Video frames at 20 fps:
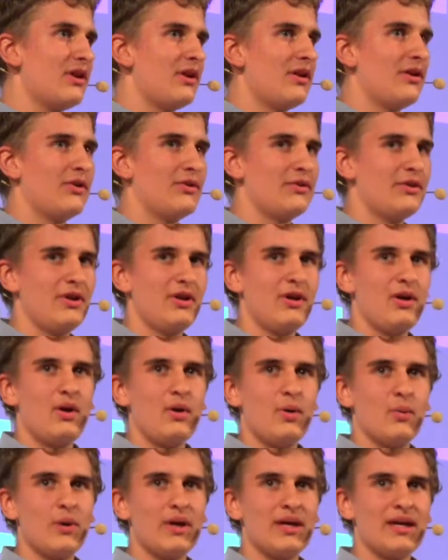alone,
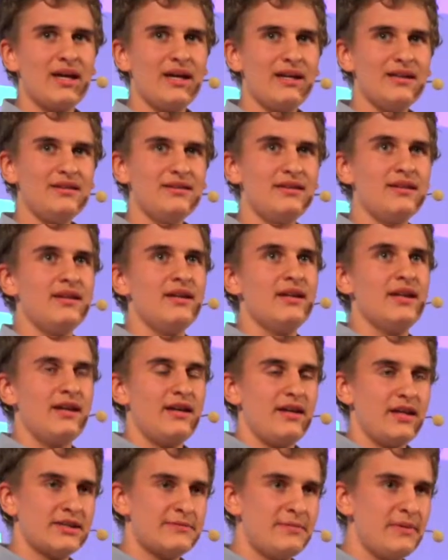we can't
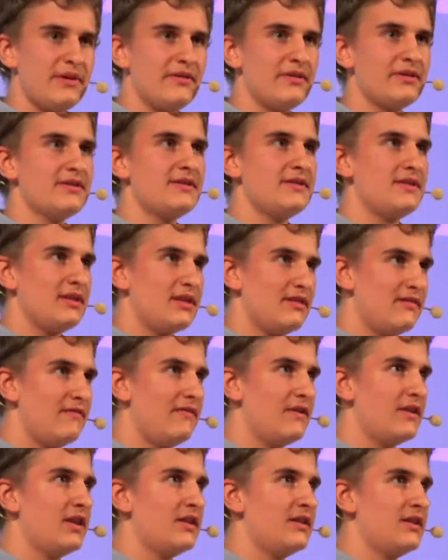experience
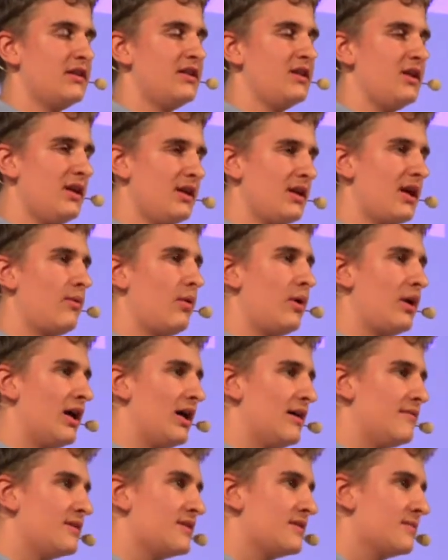infinity in our
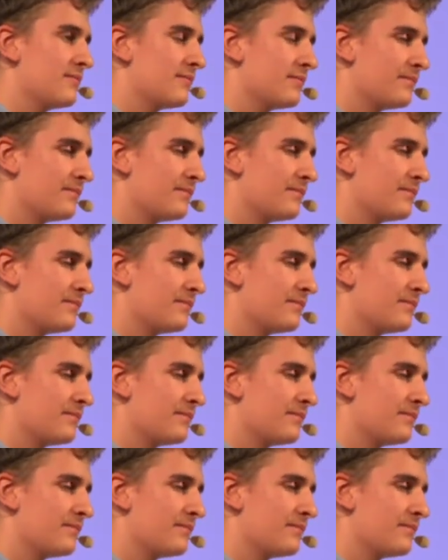lives.